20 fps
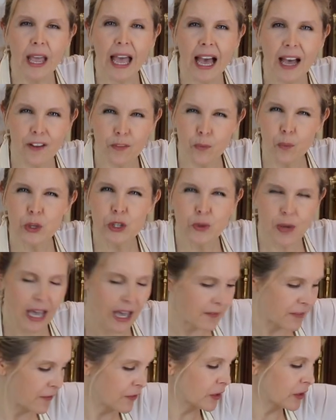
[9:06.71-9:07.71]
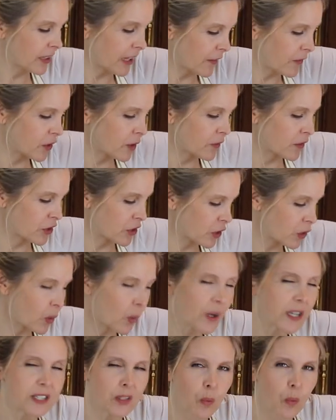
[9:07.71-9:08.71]
At, when you have it for leftovers, you're
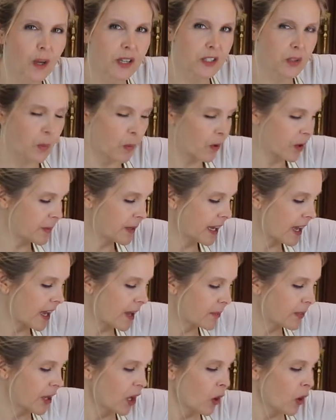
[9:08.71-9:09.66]
going to want to warm it up